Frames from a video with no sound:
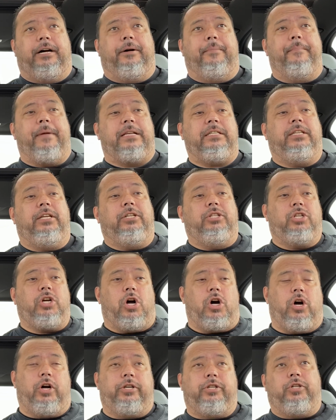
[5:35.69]
message
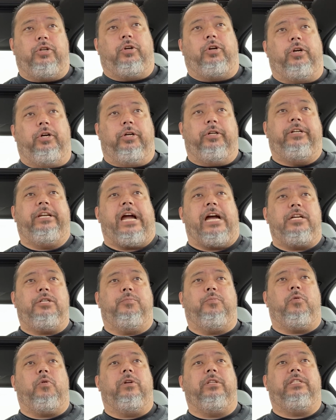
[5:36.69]
on your
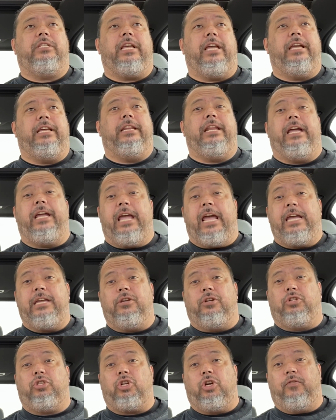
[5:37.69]
dashboard saying that, hey,
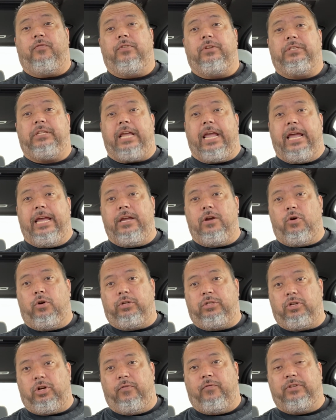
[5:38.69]
your service A or
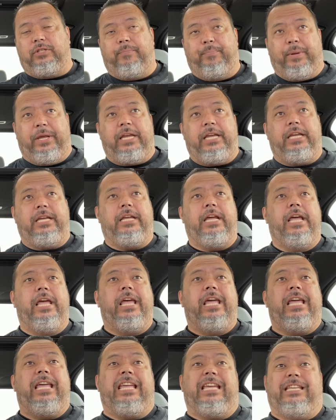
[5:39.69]
service B
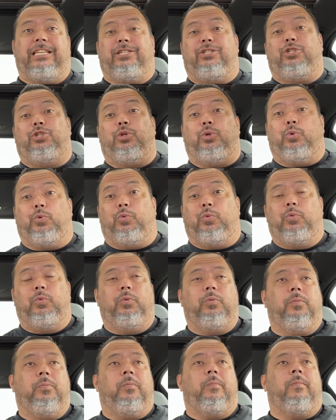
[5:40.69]
is due.
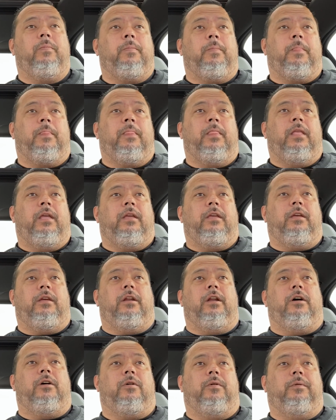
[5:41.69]
You
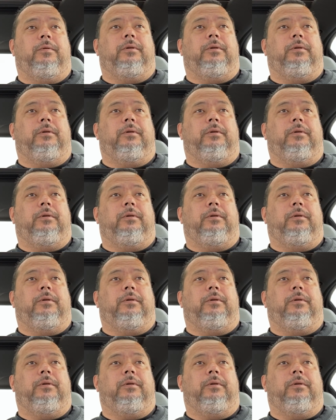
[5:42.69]
know,